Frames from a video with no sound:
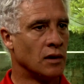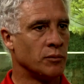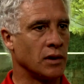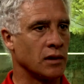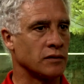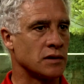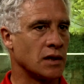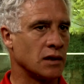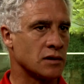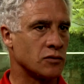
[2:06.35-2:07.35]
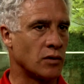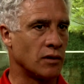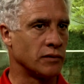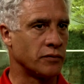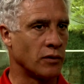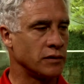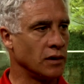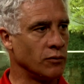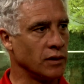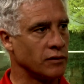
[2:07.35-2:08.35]
Because it takes 12 to
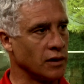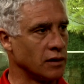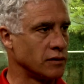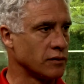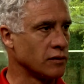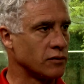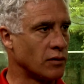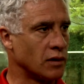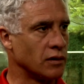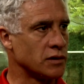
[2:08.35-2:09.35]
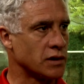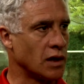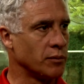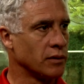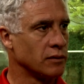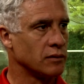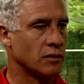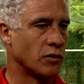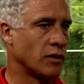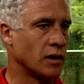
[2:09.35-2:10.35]
14 weeks to get a distance runner in shape to
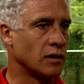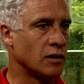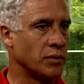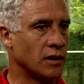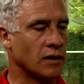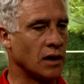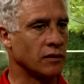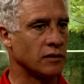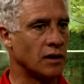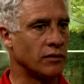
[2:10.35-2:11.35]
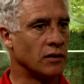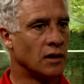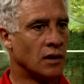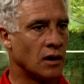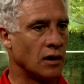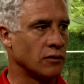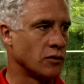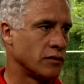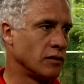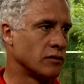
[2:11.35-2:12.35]
where they can compete at the highest level. Our outdoor
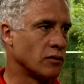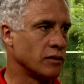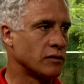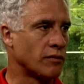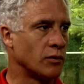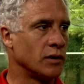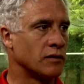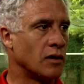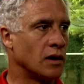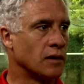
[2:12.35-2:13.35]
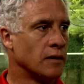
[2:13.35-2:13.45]
season is only 7 weeks long.